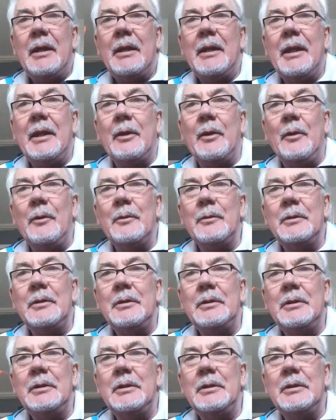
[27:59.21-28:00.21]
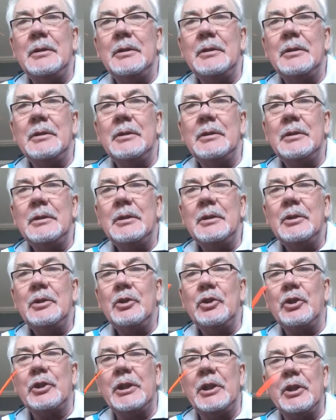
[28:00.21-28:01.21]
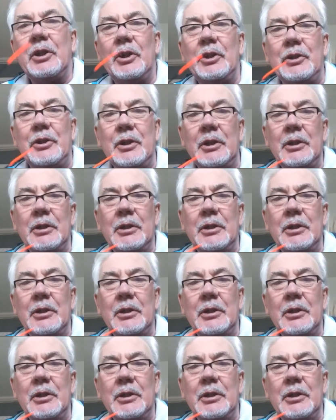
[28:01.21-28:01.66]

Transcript: There you go, looking good.